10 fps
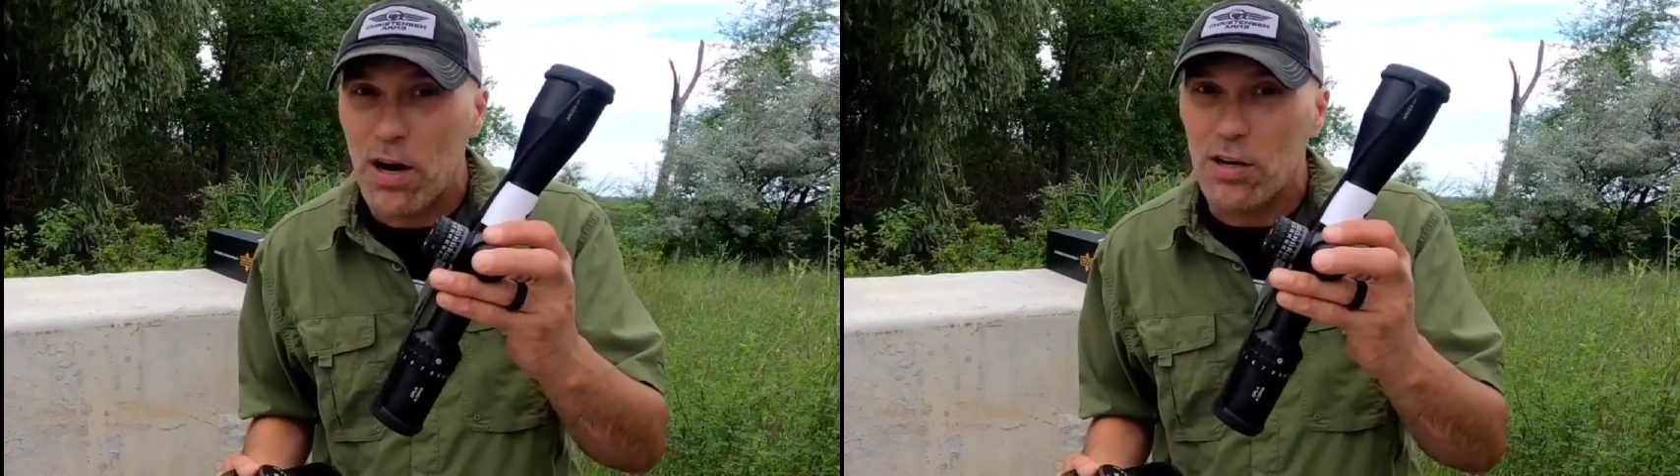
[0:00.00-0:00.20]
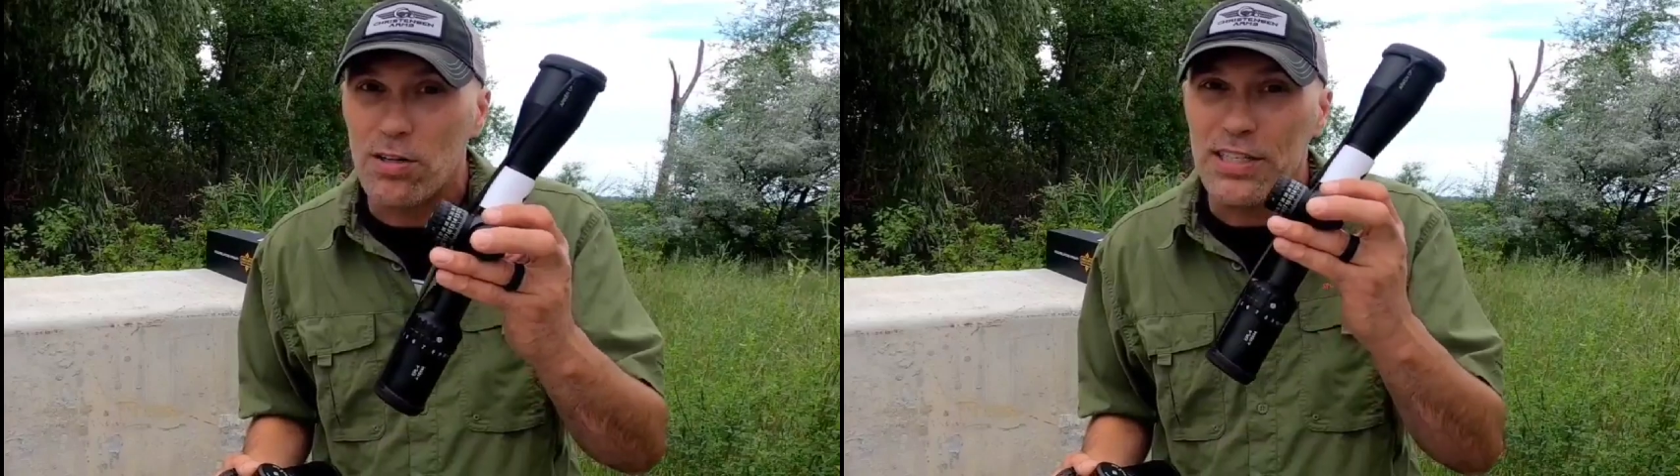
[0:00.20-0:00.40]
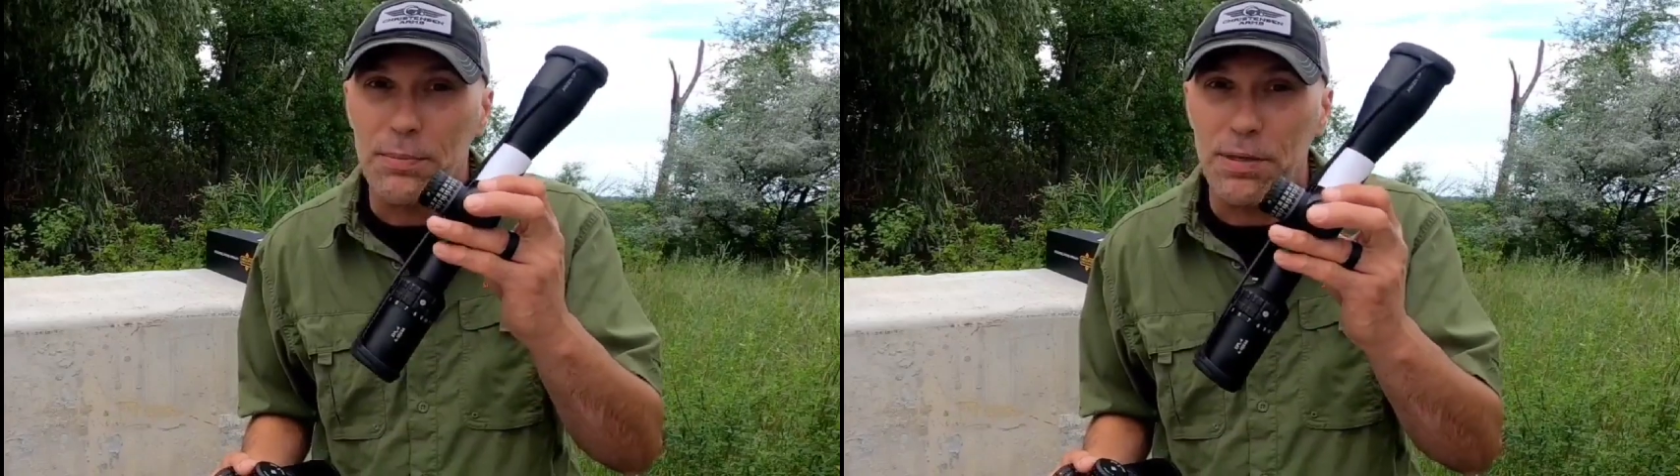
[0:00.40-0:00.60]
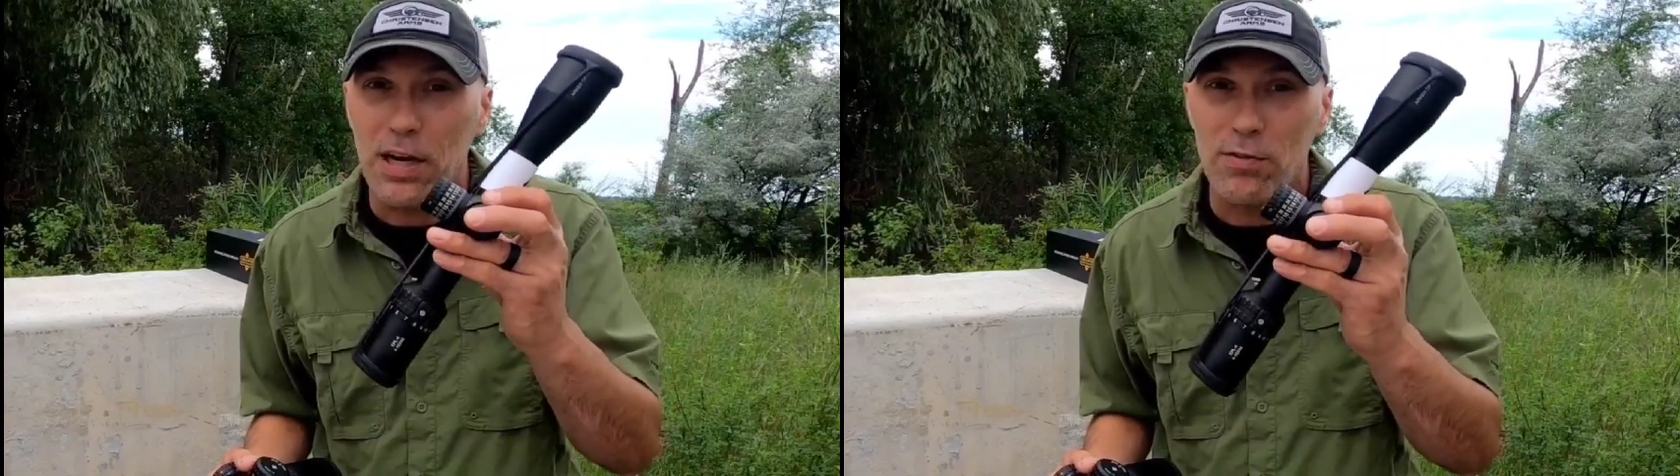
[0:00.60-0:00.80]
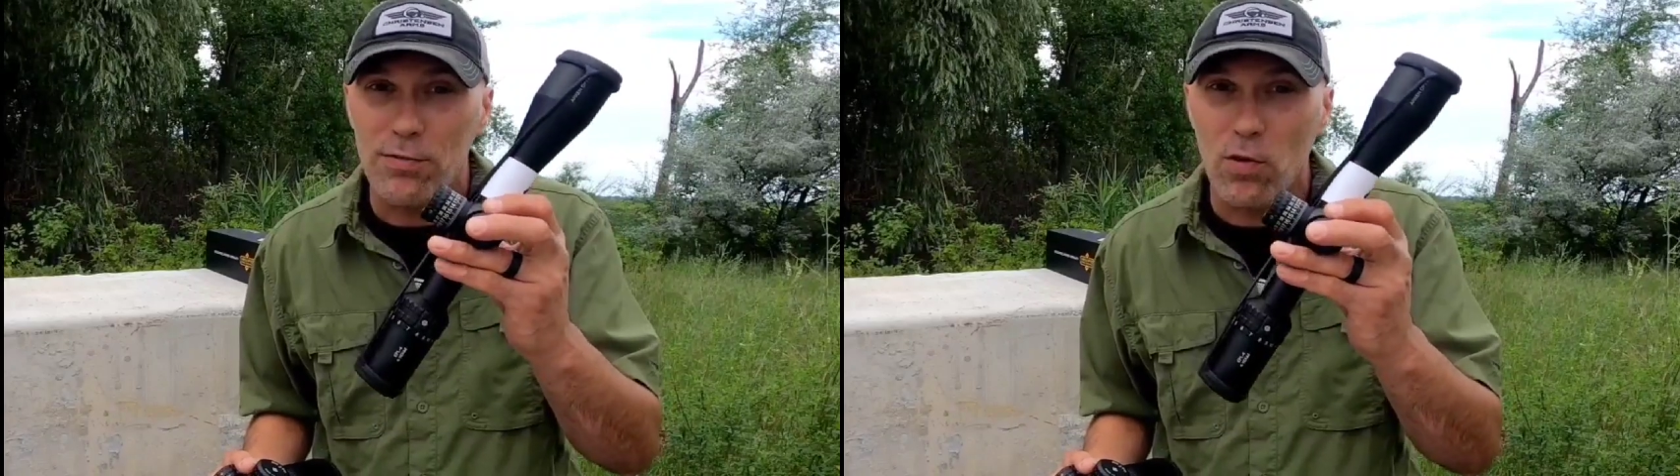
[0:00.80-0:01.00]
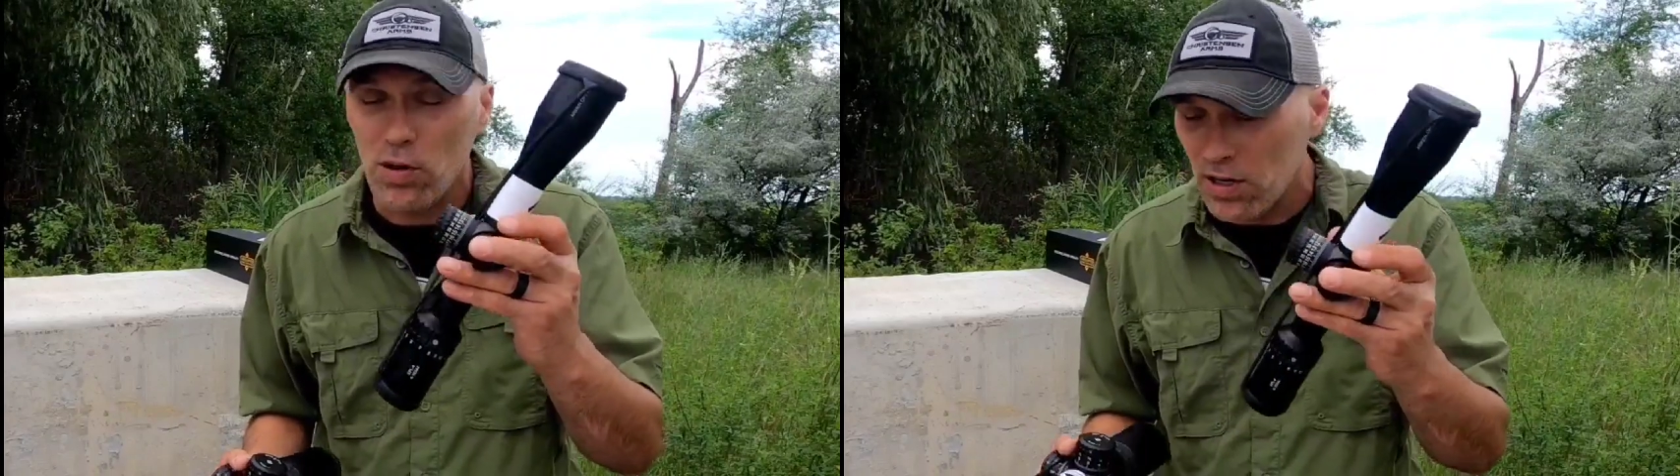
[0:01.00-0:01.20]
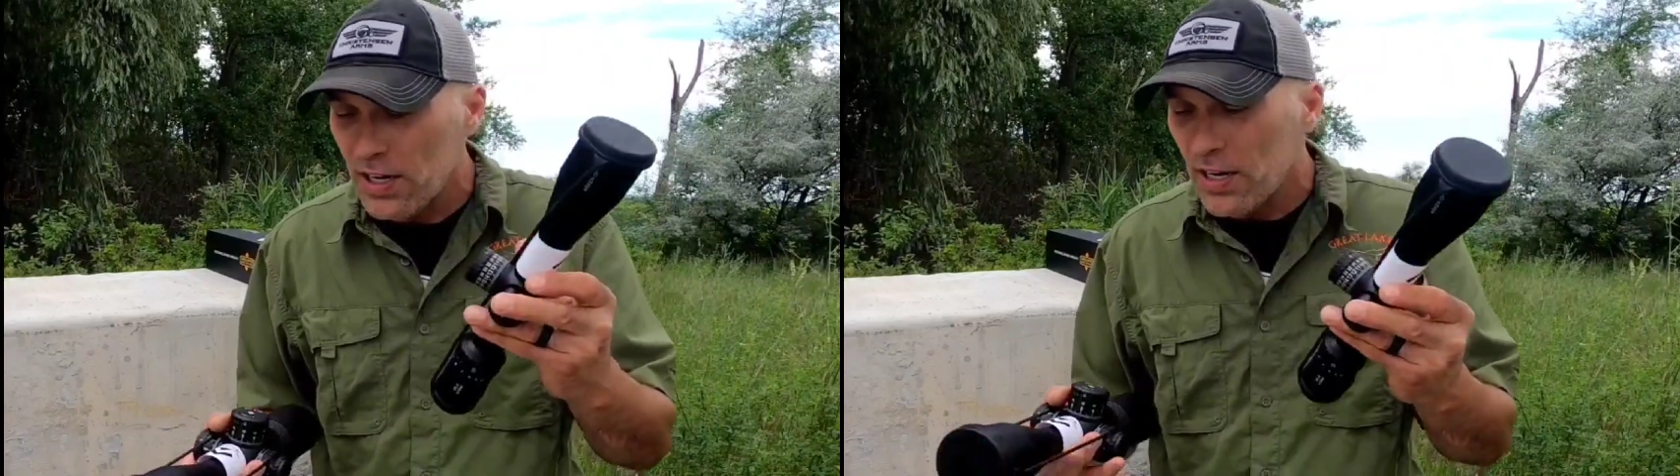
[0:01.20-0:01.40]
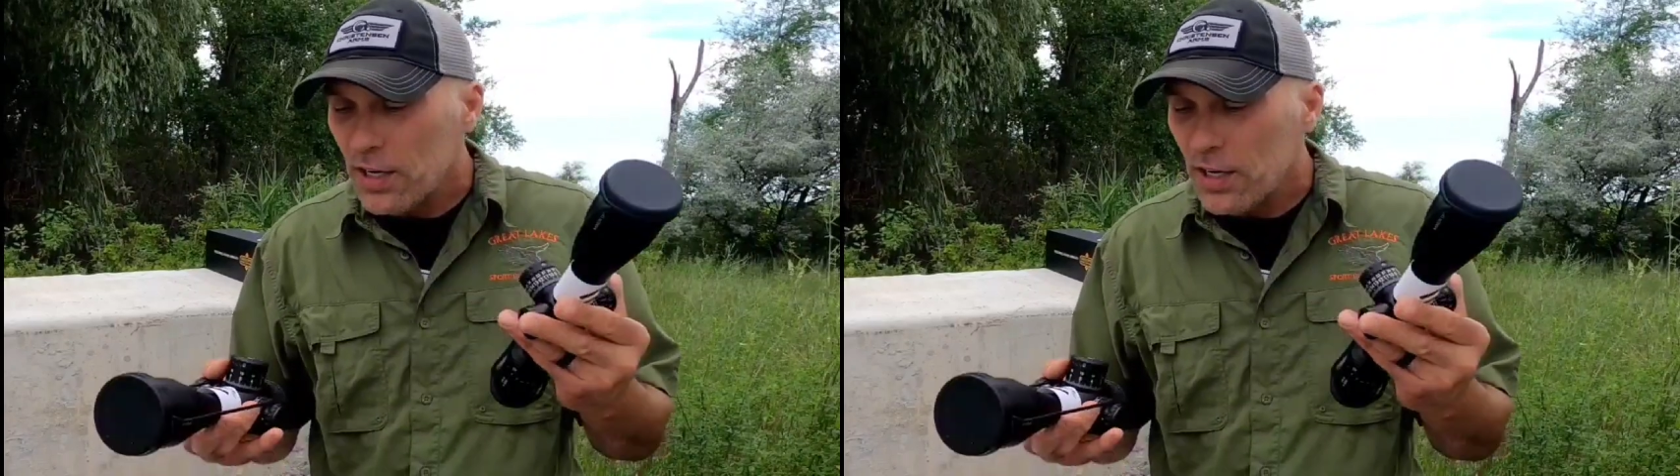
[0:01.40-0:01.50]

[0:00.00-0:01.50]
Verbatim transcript: model, EPL4.